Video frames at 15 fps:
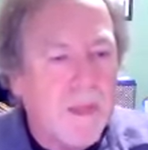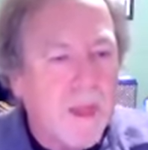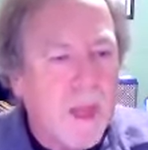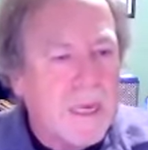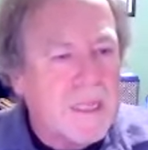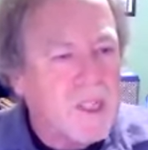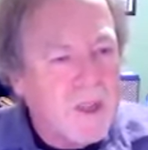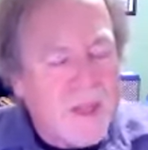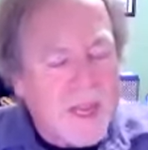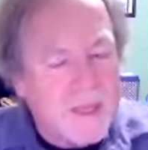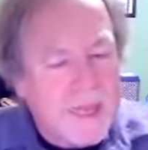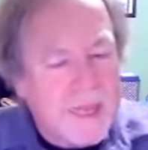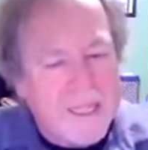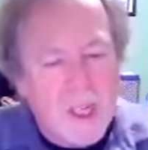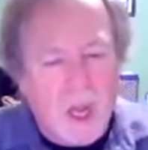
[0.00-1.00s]
So
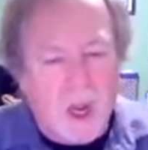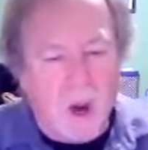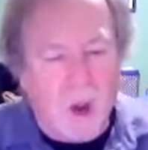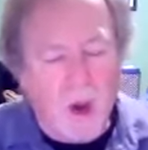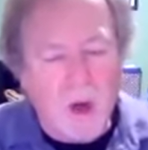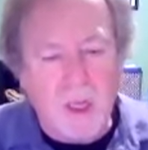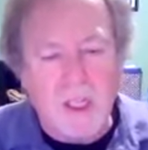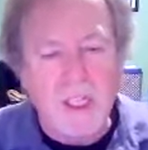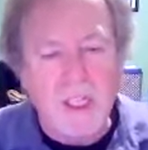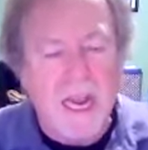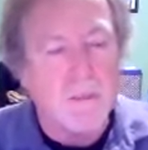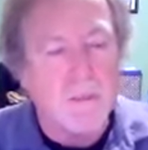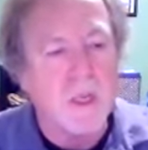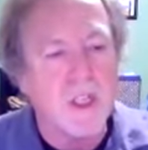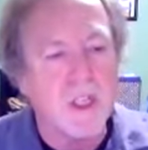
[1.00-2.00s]
that's a long
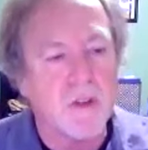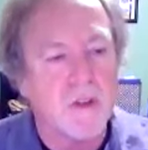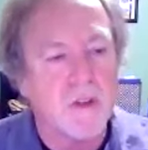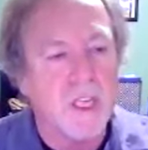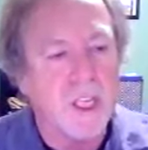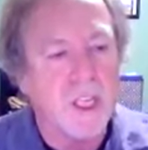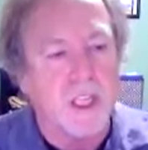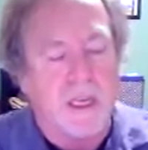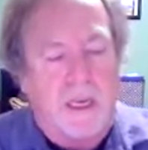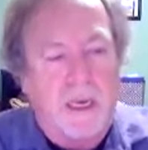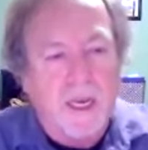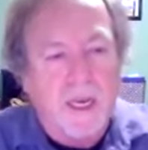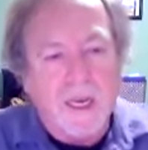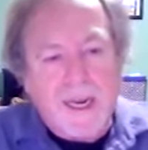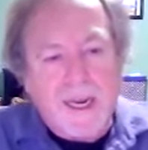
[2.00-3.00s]
established tradition.
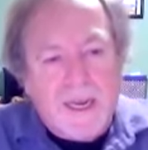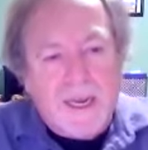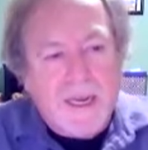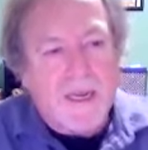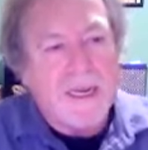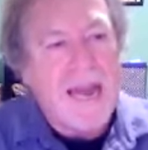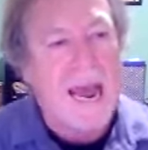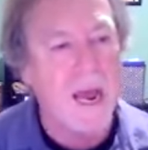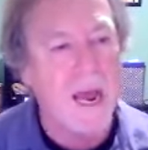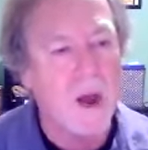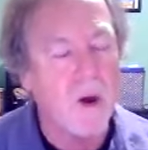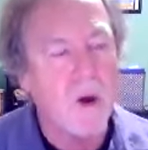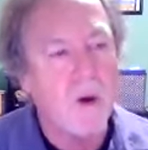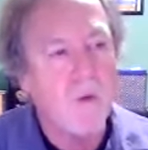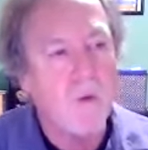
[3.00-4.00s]

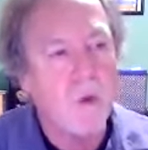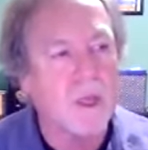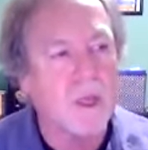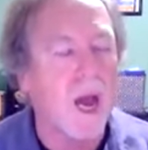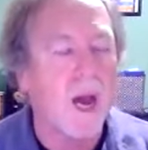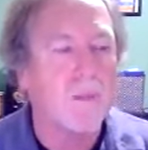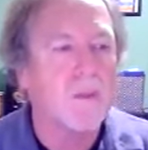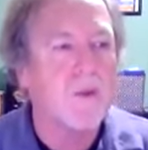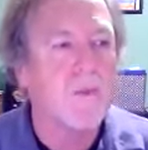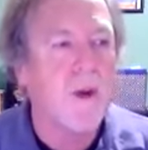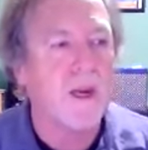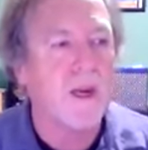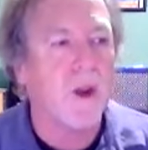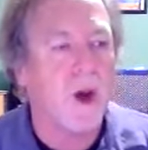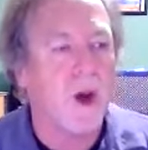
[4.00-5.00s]
Now, with
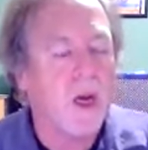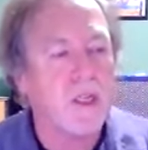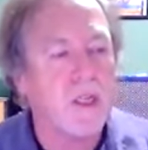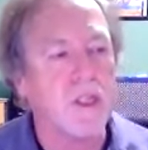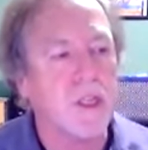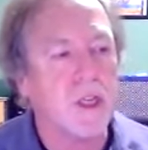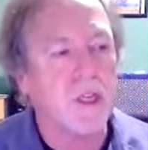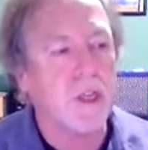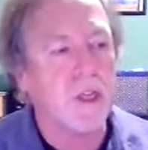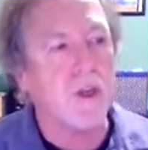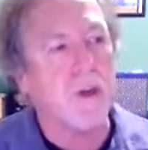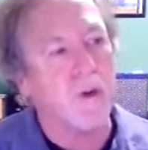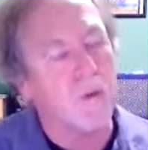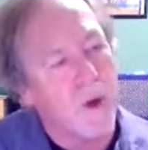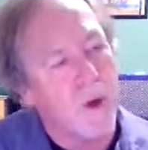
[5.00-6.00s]
copyright laws, you
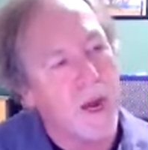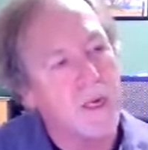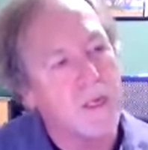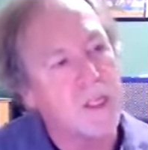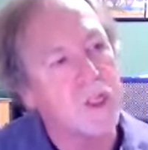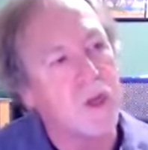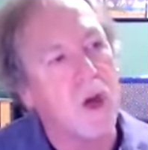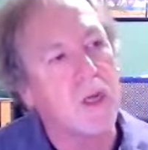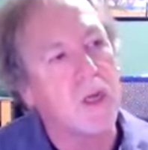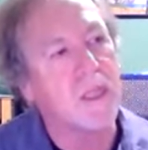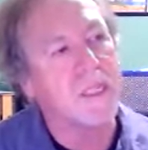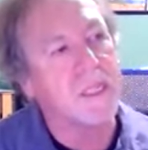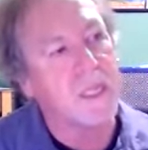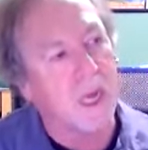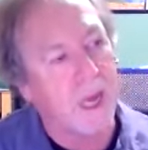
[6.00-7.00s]
can write a song
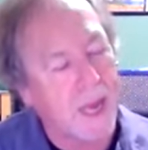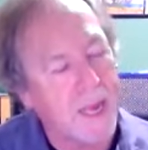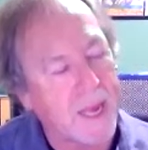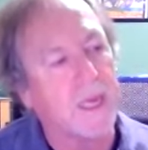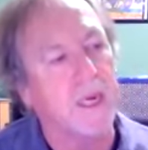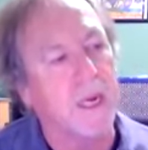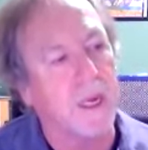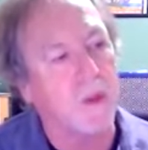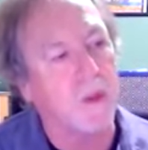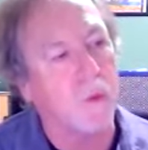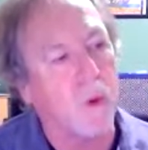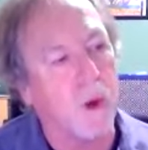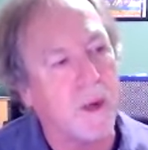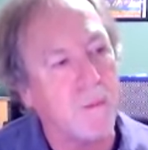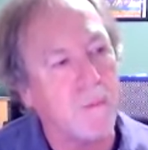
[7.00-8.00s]
that's like another
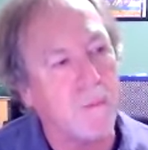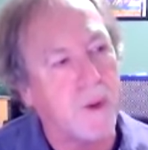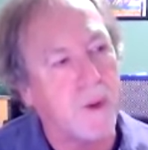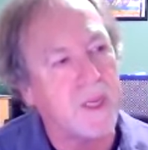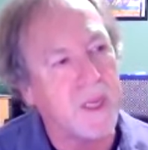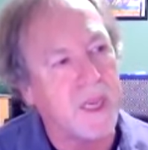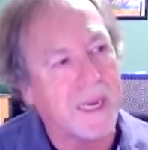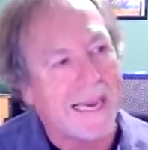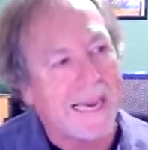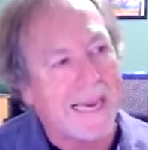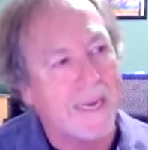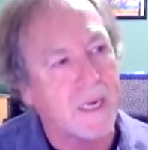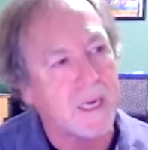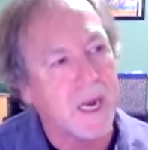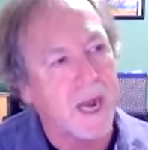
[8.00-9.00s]
one, but you
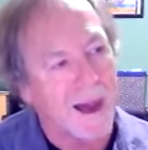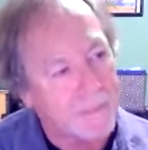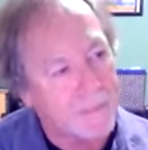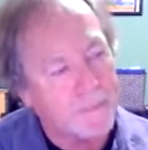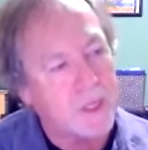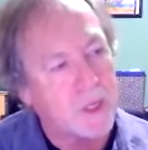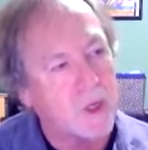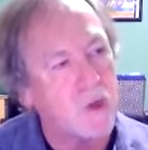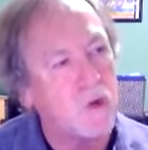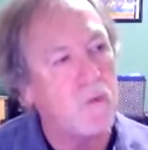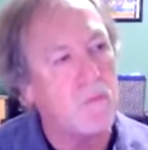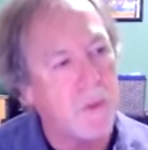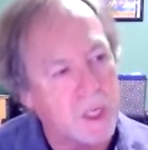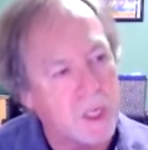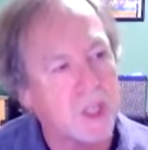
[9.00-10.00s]
can't copy too
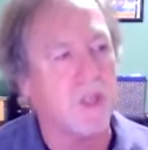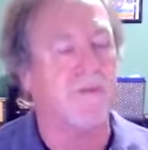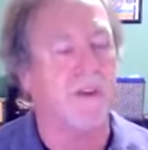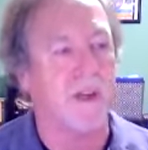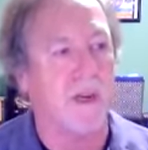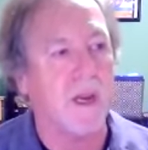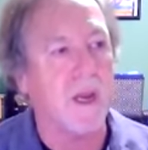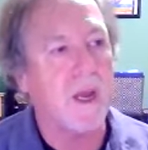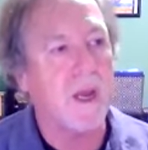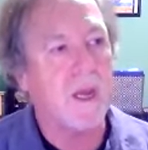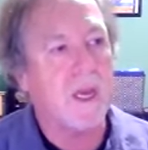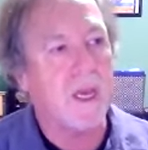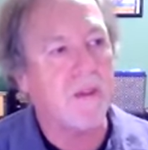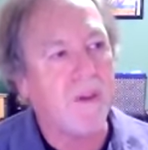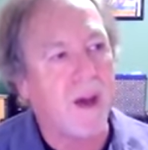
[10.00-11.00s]
much of it.
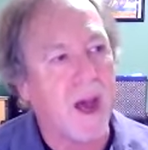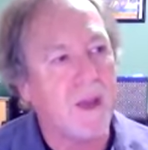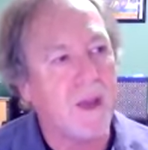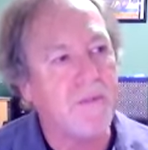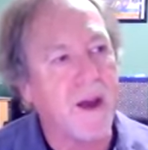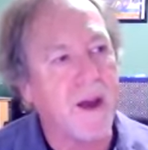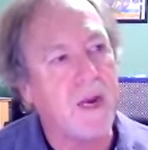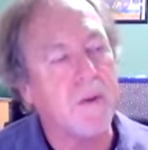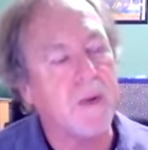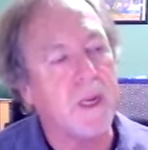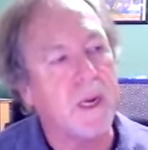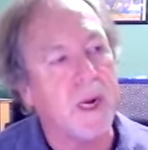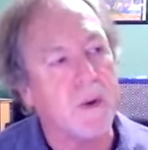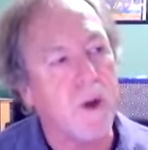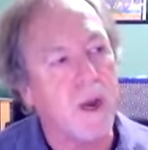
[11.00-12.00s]
If I find
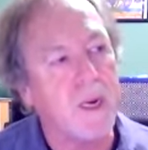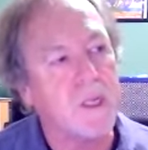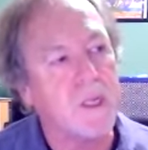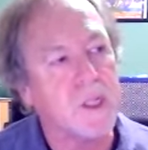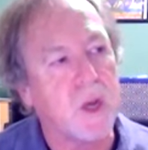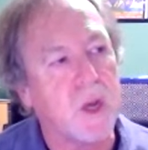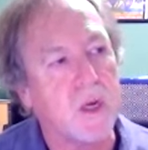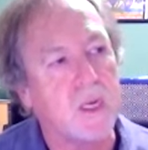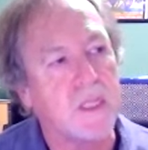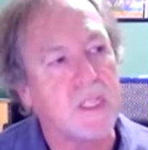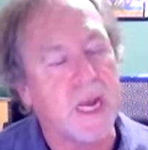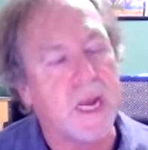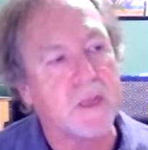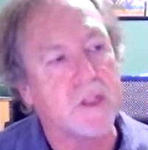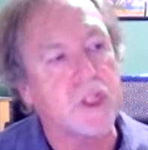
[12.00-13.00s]
that I write a song that
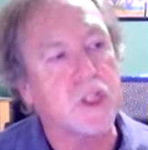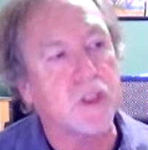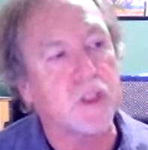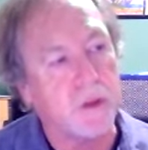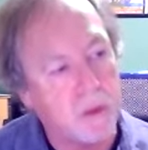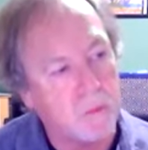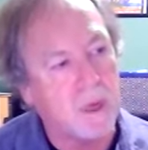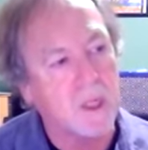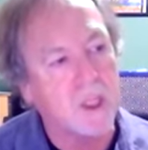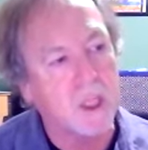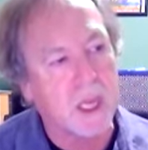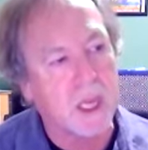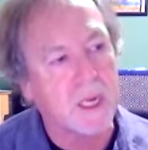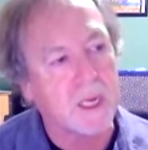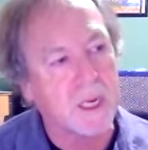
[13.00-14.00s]
sounds too much
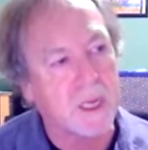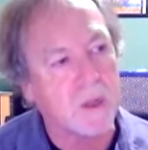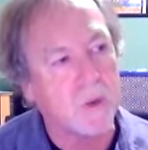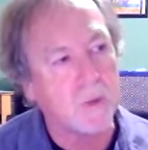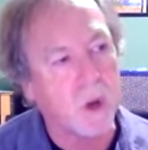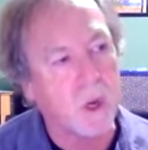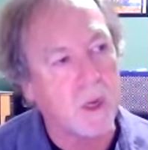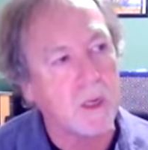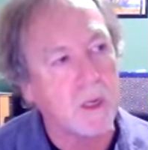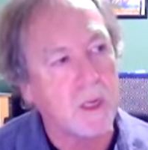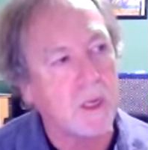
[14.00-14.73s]
like another one,